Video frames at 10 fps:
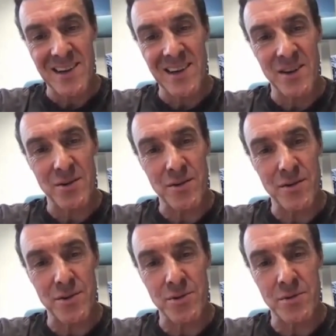or
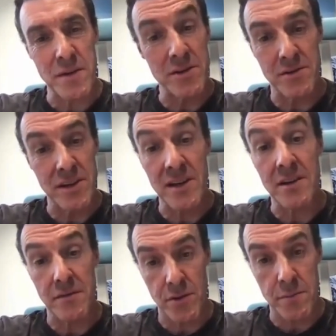through maybe reading
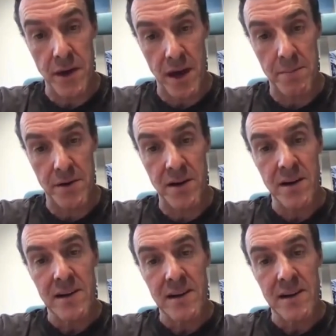a review paper.